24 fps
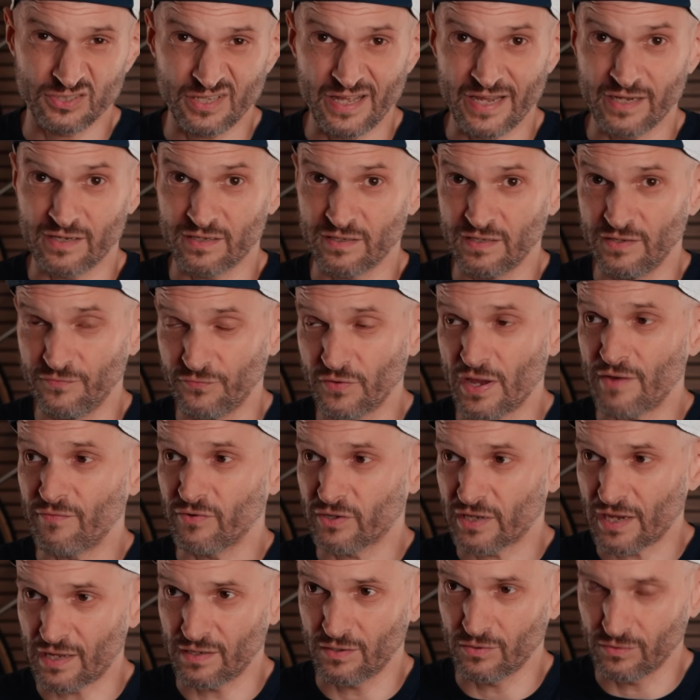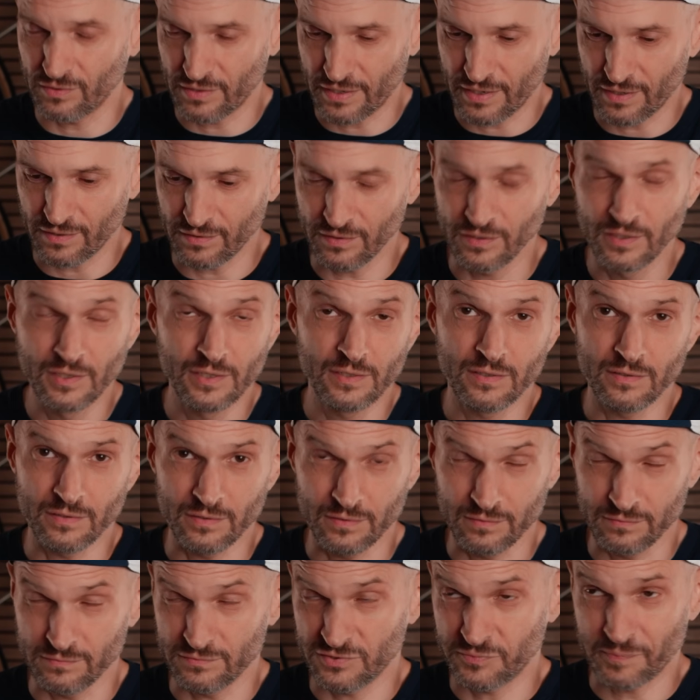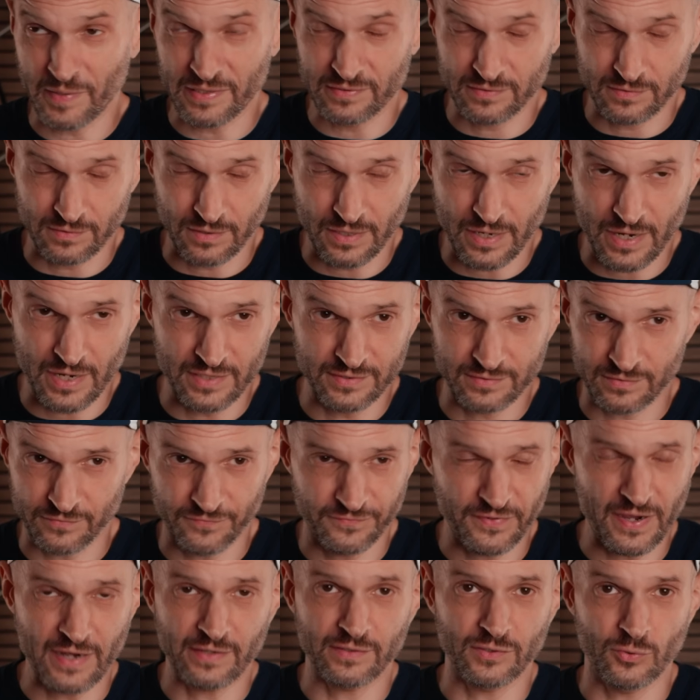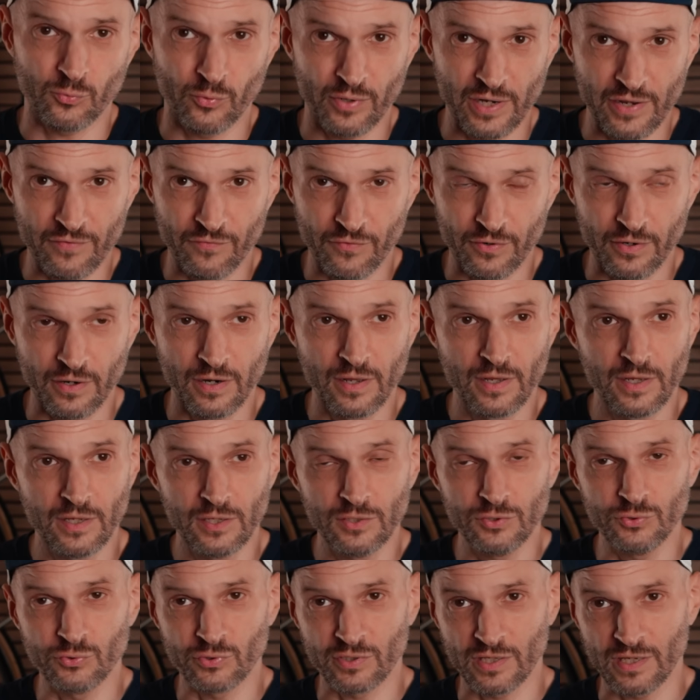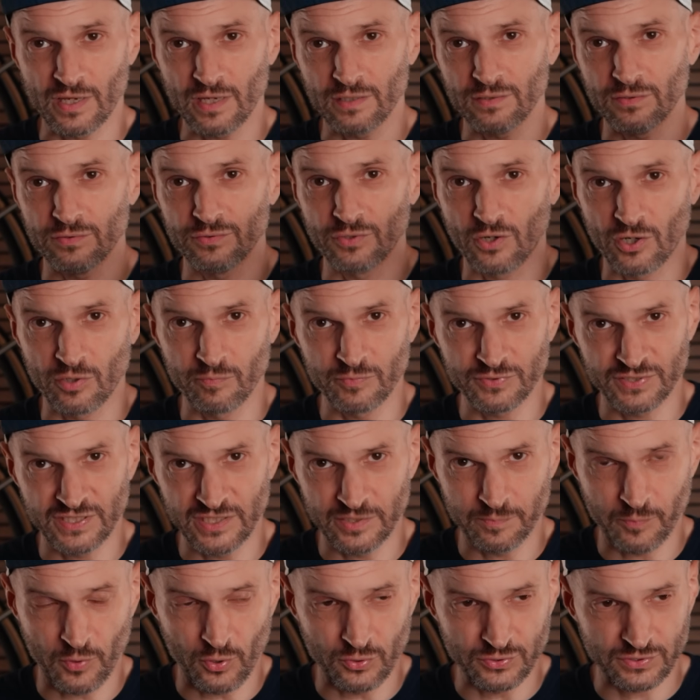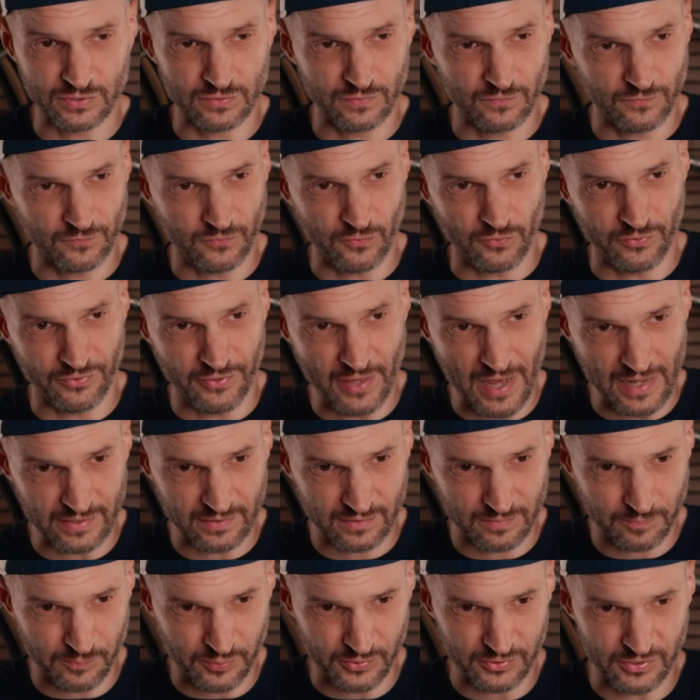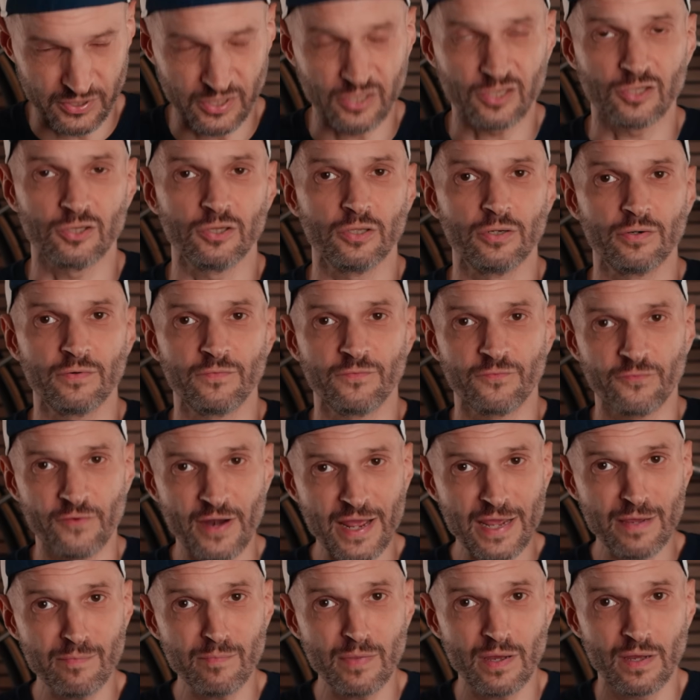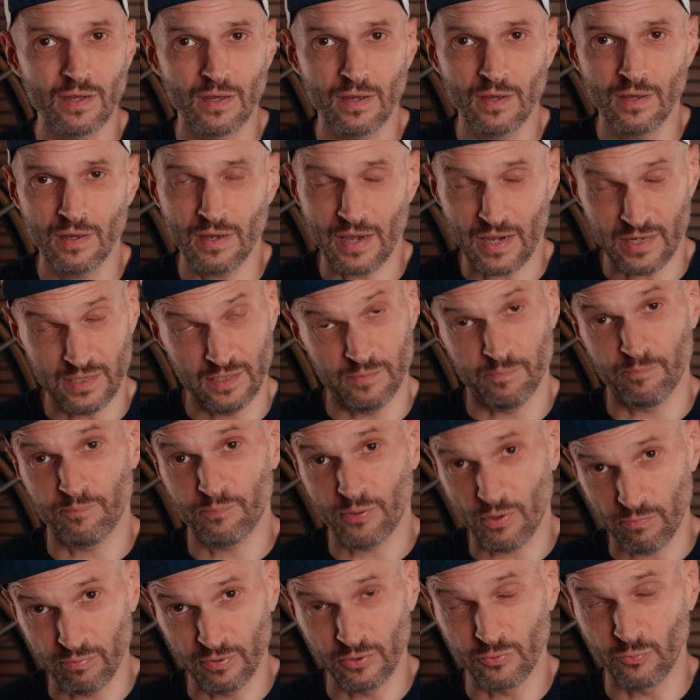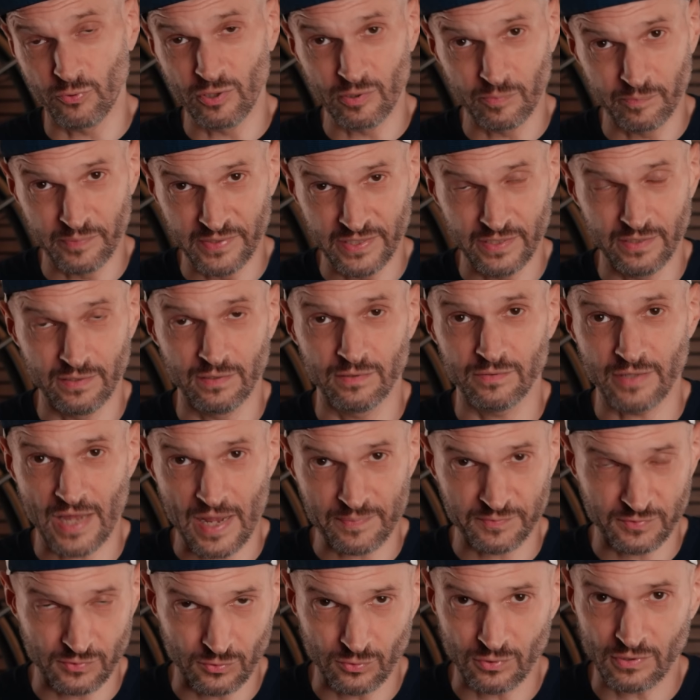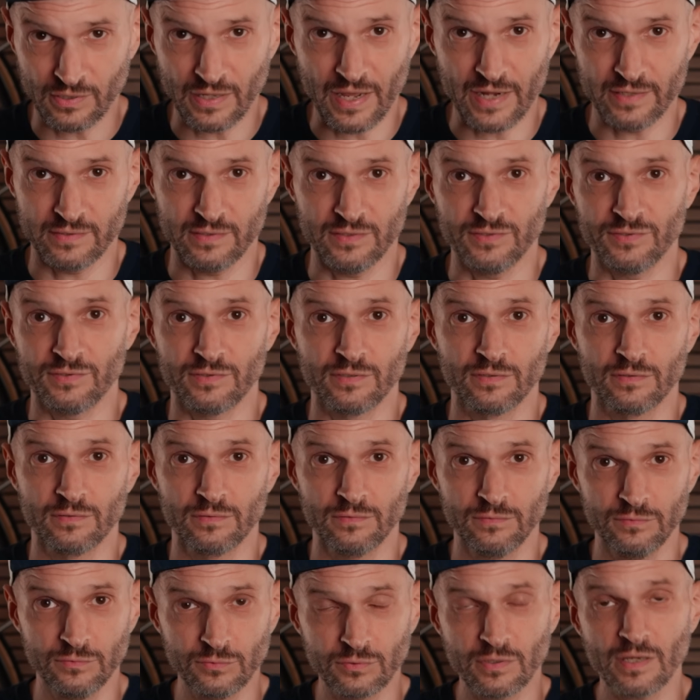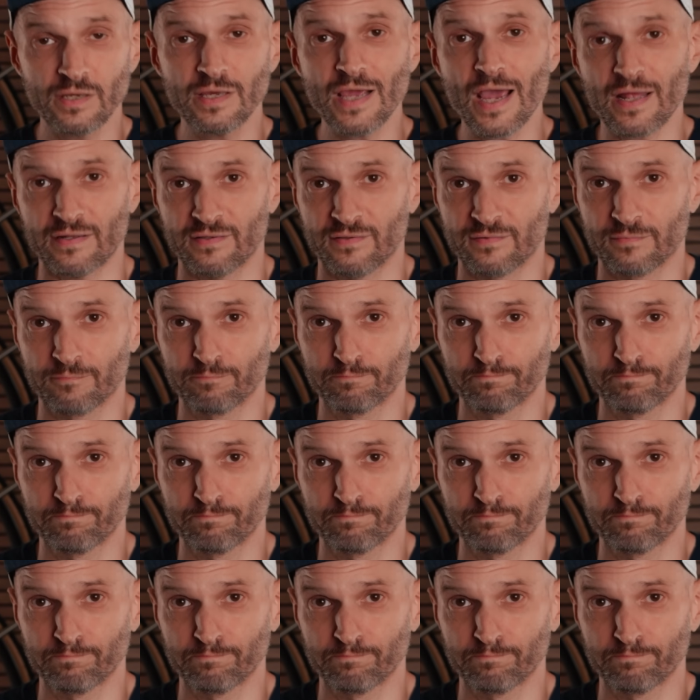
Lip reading: Like if you have a Cannondale and Specialized and Factor, whatever, you can get the Darimo seat post for that particular frame, and it probably will be the absolute lightest you can get.